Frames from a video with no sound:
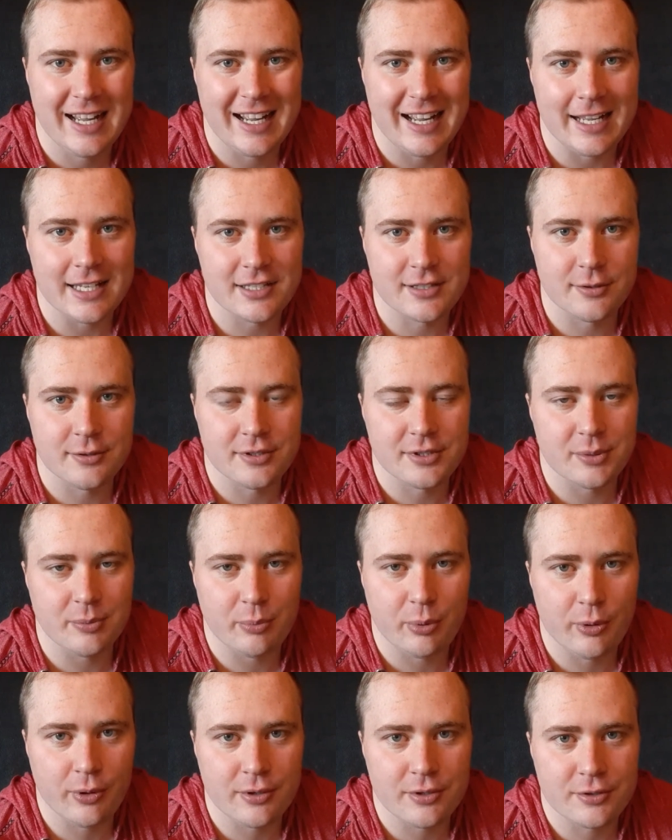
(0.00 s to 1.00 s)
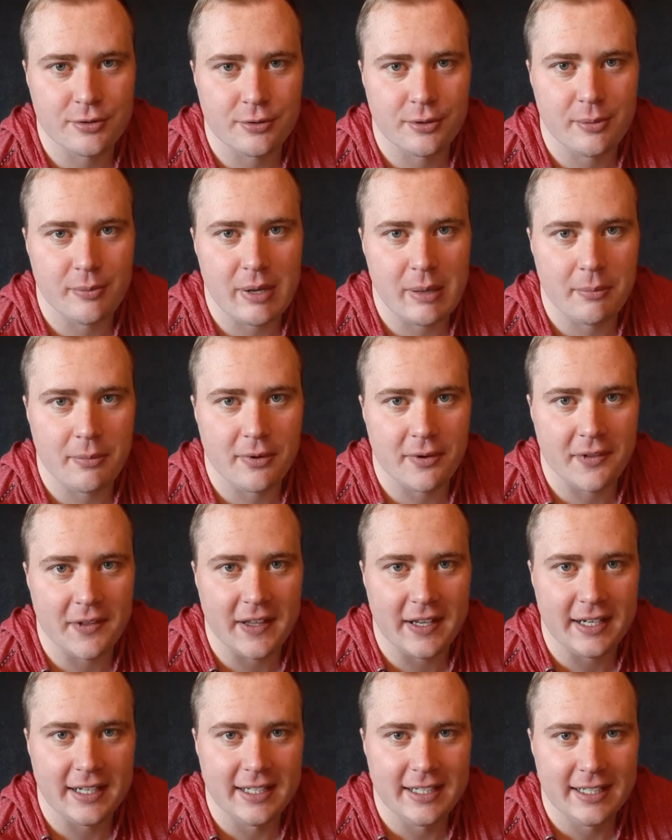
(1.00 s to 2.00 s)
And so it's important to remember
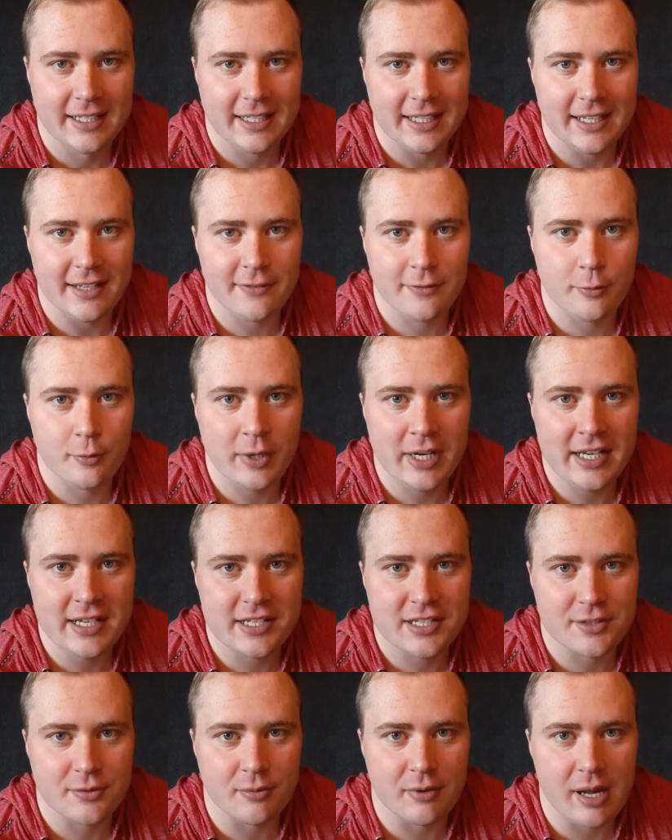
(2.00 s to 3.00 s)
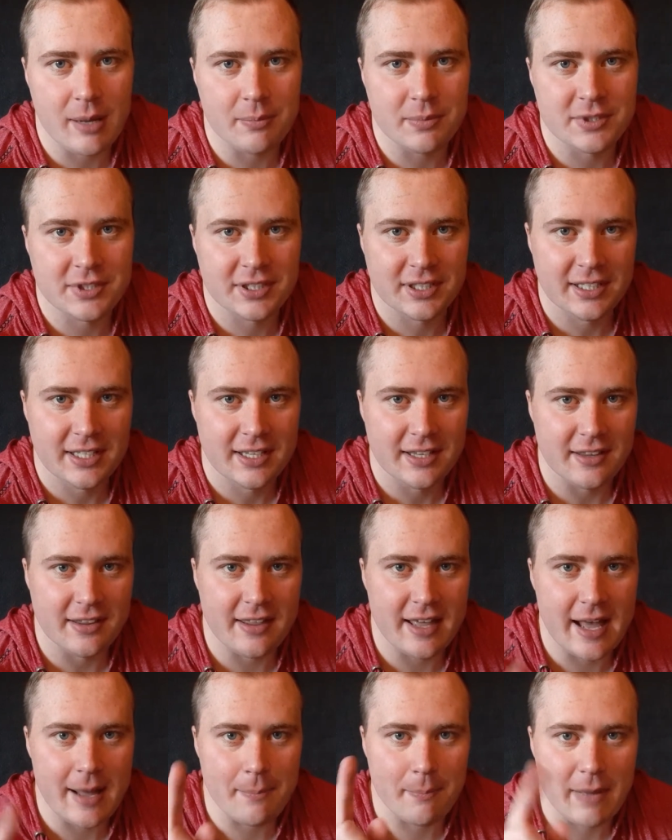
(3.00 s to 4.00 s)
that if we disrupt
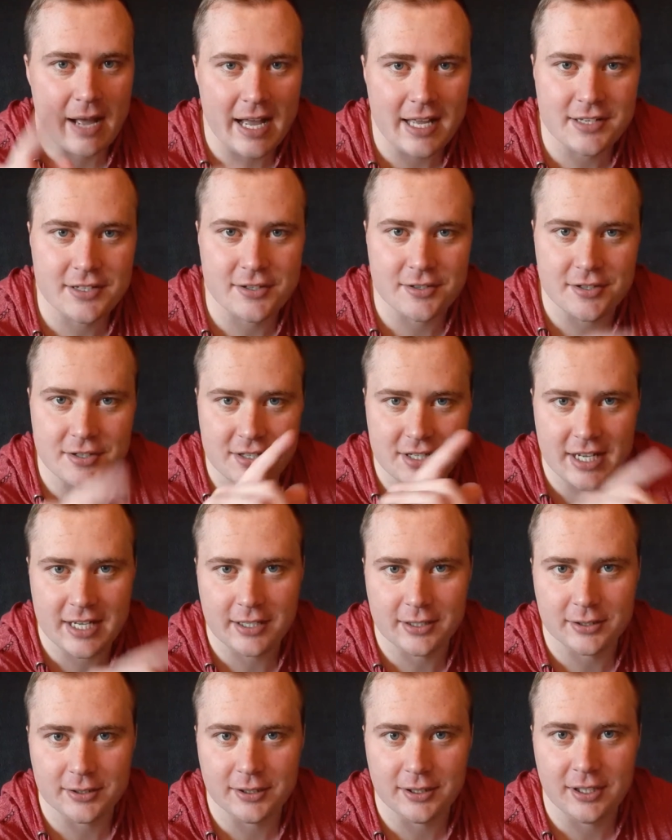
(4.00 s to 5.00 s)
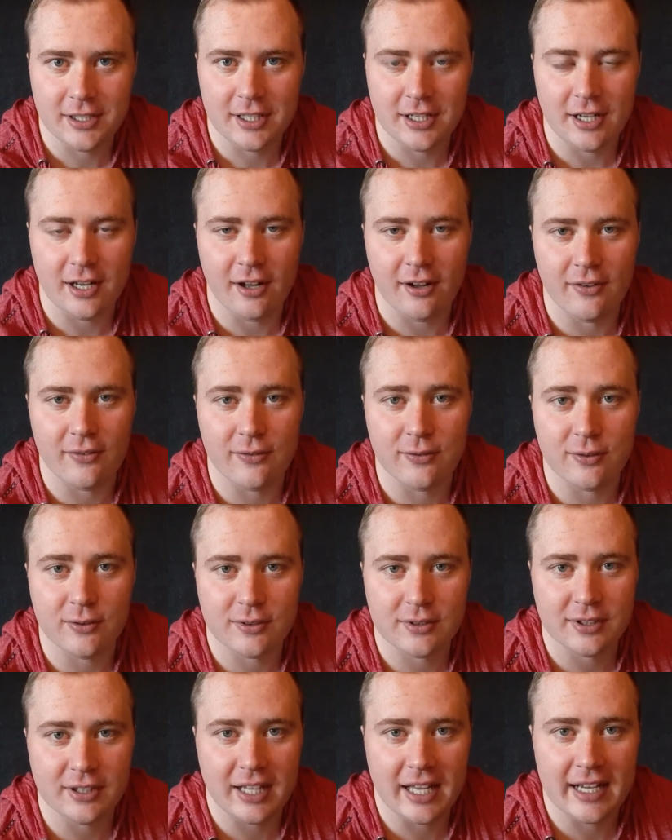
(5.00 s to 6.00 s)
that master cycle of
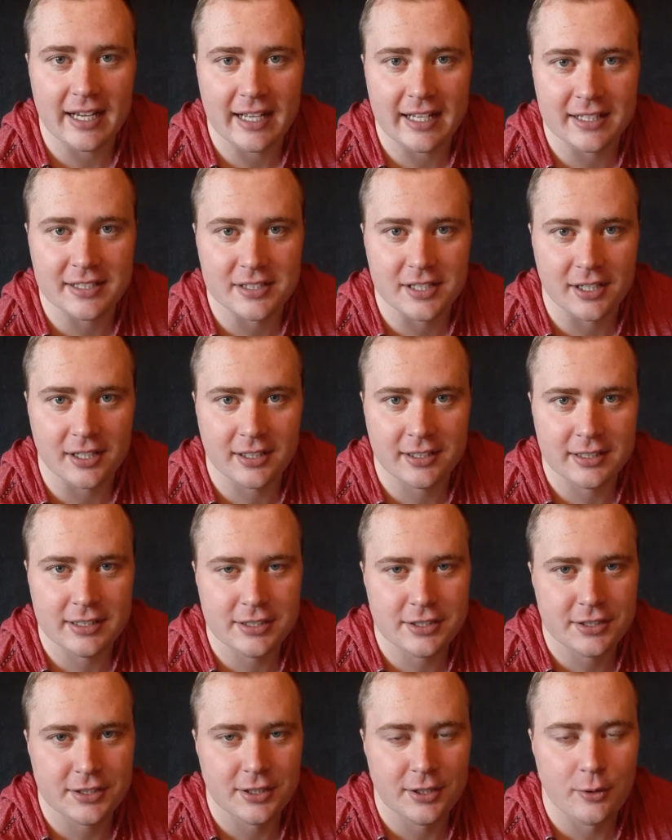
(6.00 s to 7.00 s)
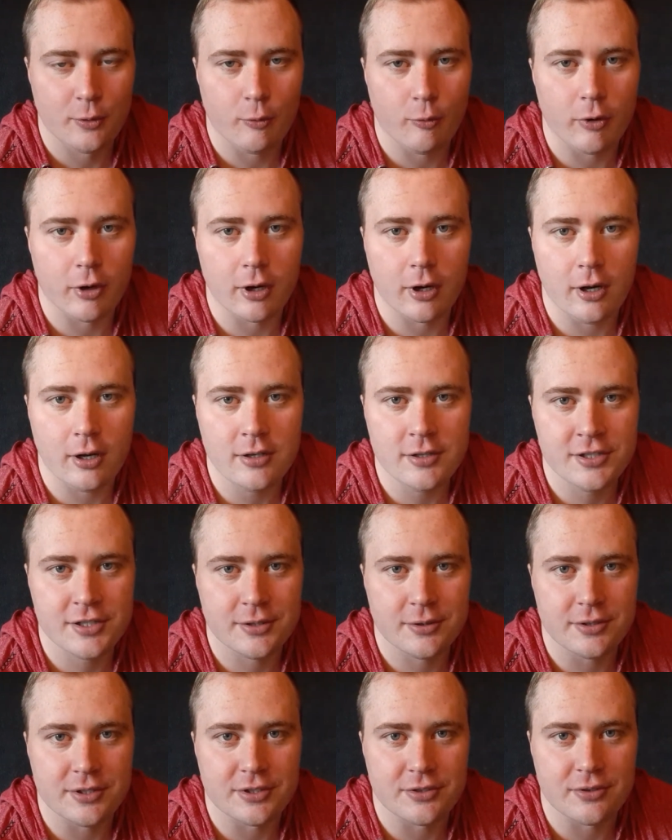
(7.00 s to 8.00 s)
light and darkness, we're
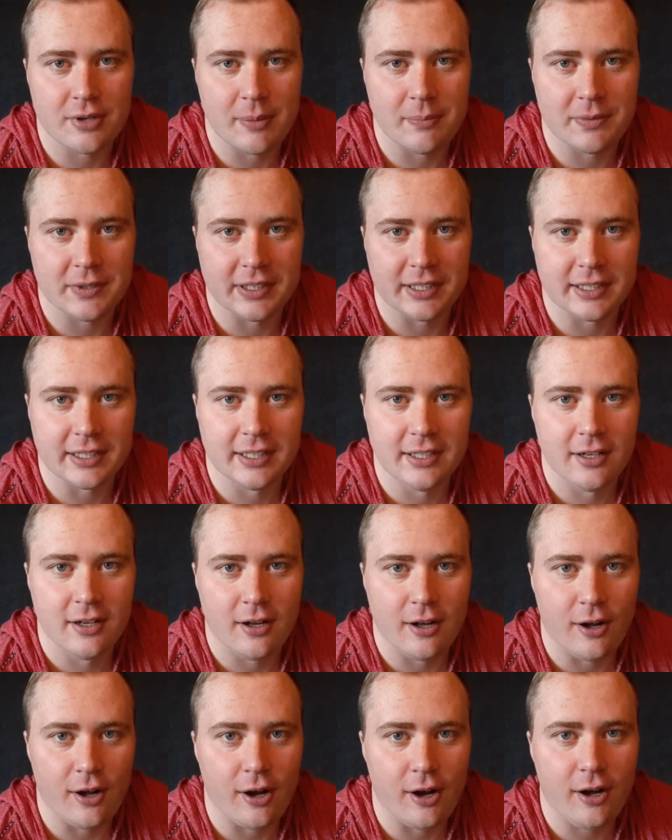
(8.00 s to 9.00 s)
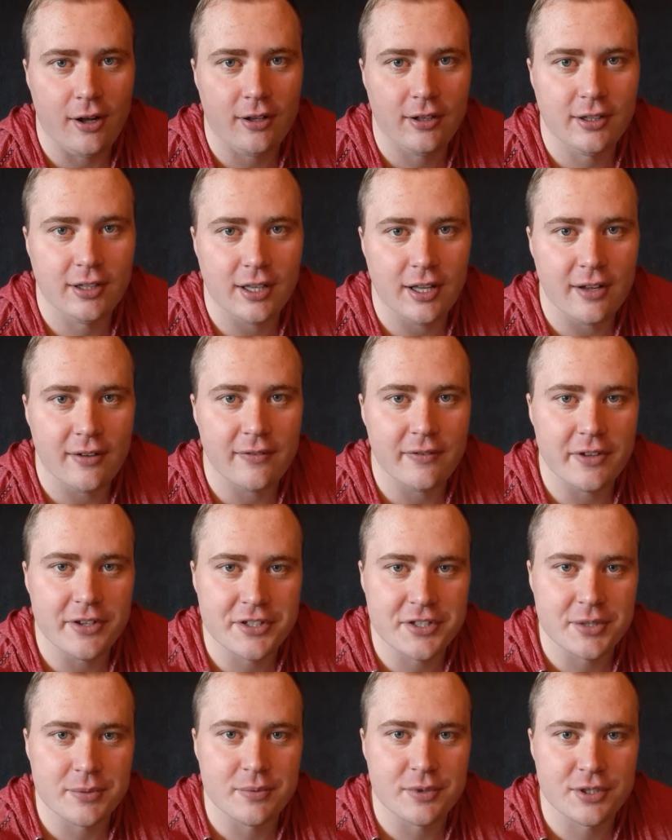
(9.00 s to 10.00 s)
also disrupting all of the
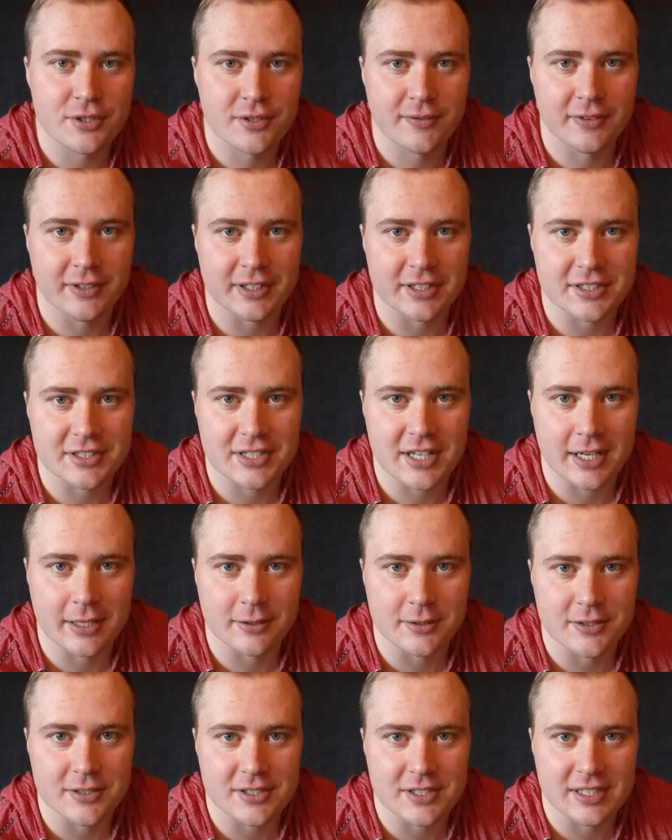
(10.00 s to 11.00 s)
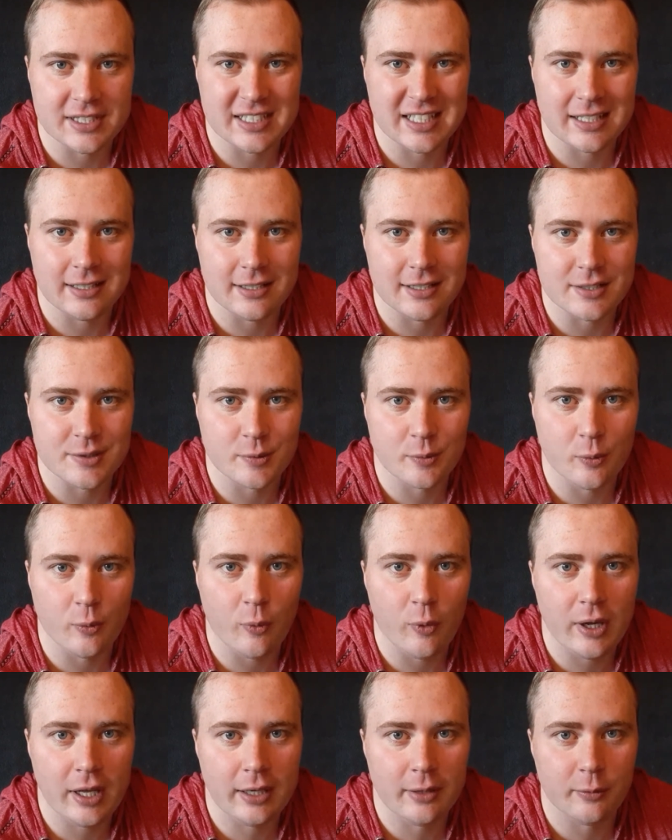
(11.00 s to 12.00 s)
subservient cycles that tell us
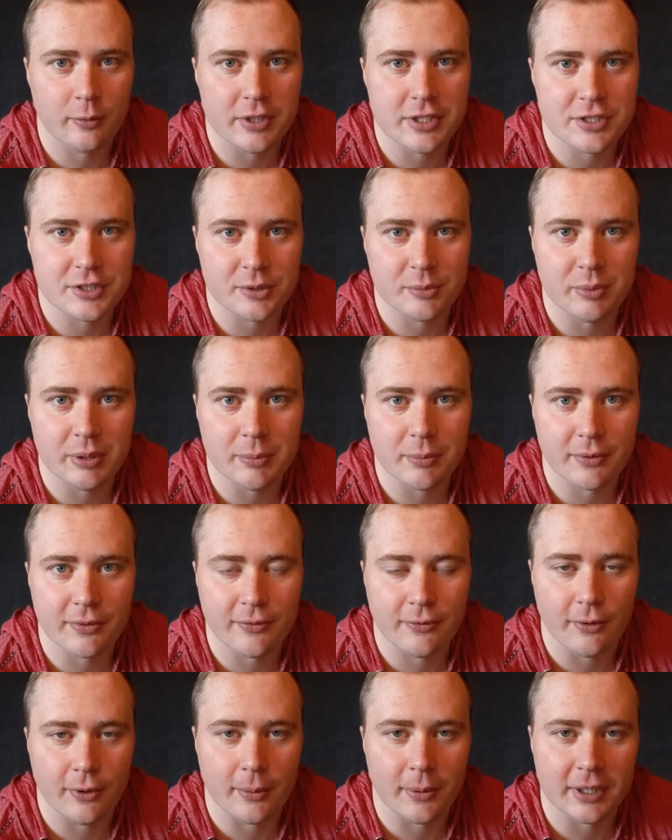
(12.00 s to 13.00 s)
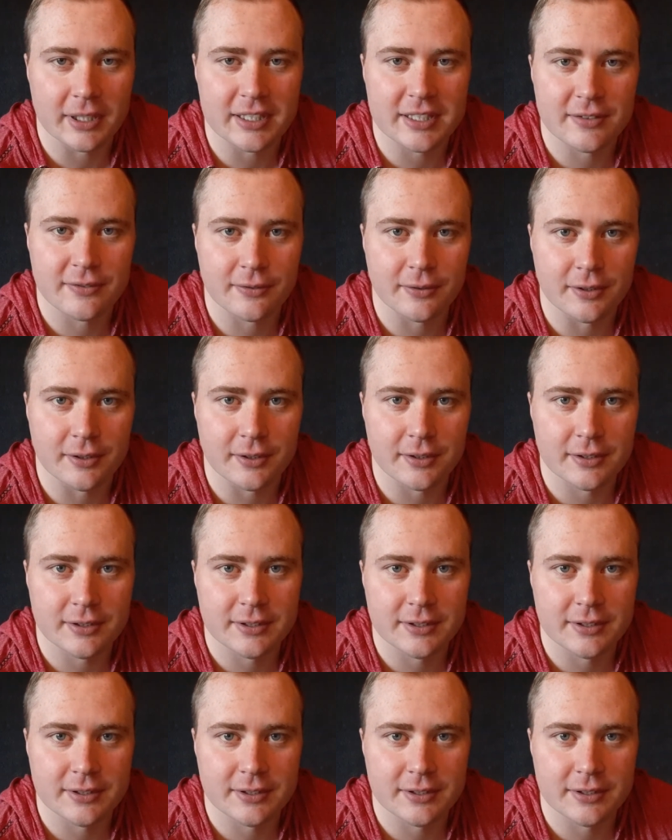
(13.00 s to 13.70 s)
when we should be performing different